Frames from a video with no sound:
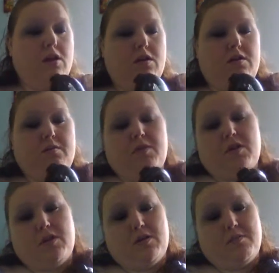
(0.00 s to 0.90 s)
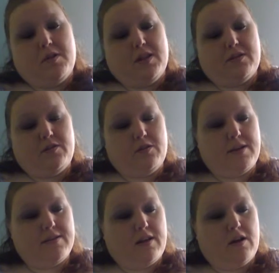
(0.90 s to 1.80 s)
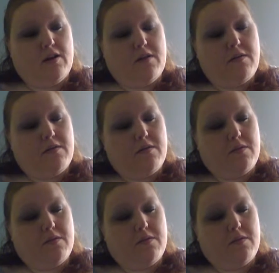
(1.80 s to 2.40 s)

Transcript: But let's do the mascara.